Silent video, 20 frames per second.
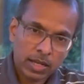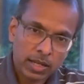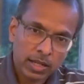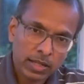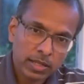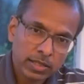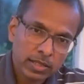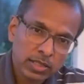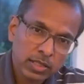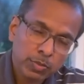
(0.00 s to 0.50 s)

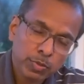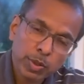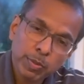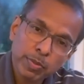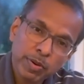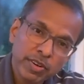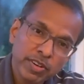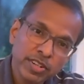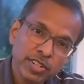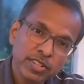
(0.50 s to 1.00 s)
This is a
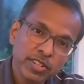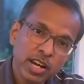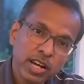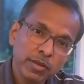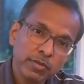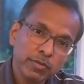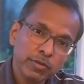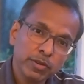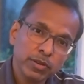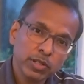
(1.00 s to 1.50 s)
preparatory
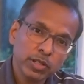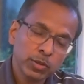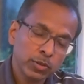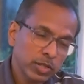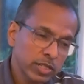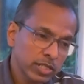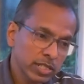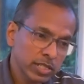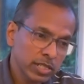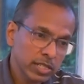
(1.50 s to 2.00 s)
time for the
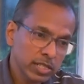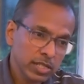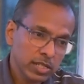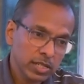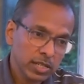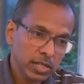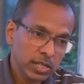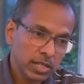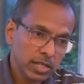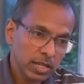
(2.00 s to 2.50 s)
Odyssean
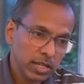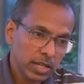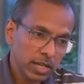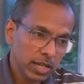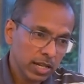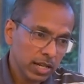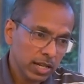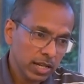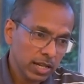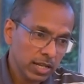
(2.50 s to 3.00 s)
Journey
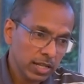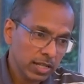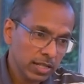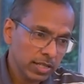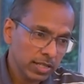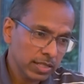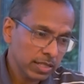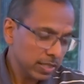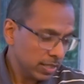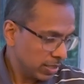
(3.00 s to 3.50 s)

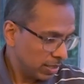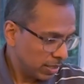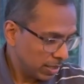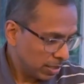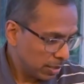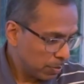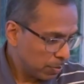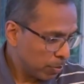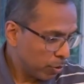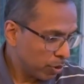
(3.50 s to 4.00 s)
and
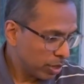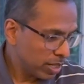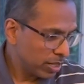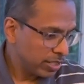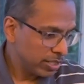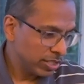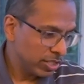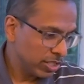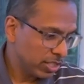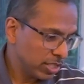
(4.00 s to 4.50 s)
important
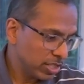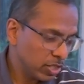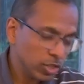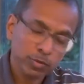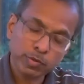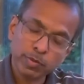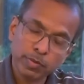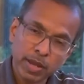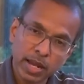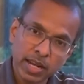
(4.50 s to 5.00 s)
decisions to
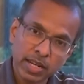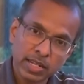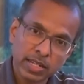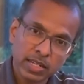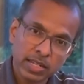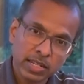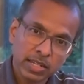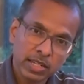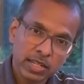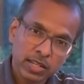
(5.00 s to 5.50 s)
be made
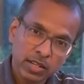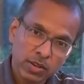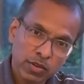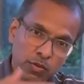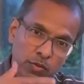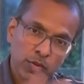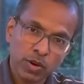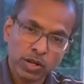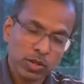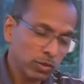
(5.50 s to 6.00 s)

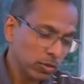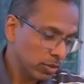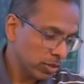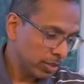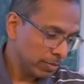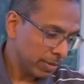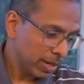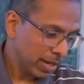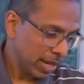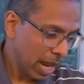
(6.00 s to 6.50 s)
what goes
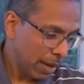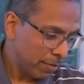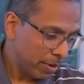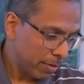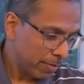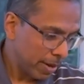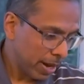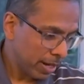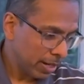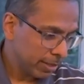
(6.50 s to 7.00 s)
in my camera
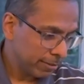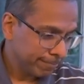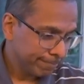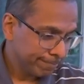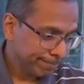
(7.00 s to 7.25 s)
bag.